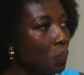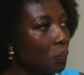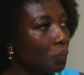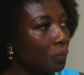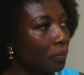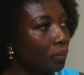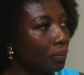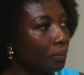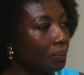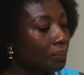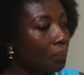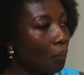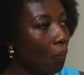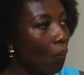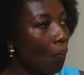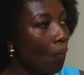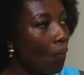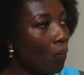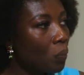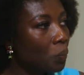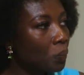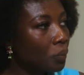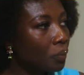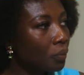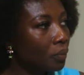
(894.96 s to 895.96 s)

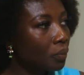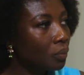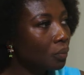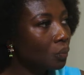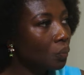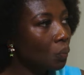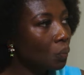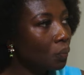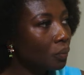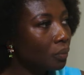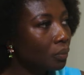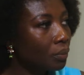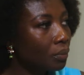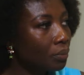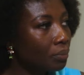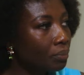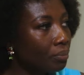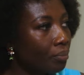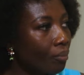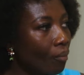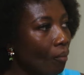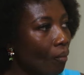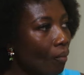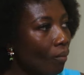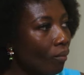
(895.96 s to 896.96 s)
huge backlash
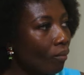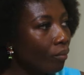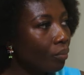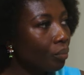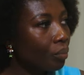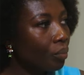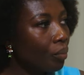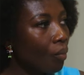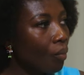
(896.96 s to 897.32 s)
for that.